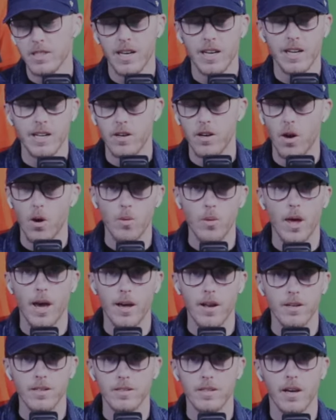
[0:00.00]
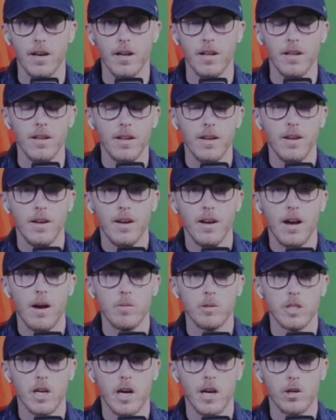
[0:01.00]
I didn't know that until I
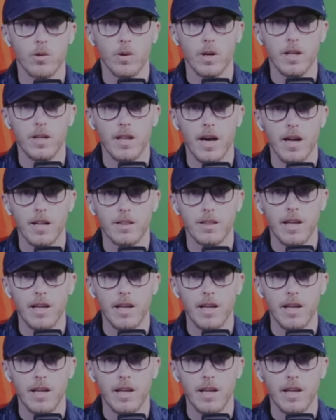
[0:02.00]
was on Green Dot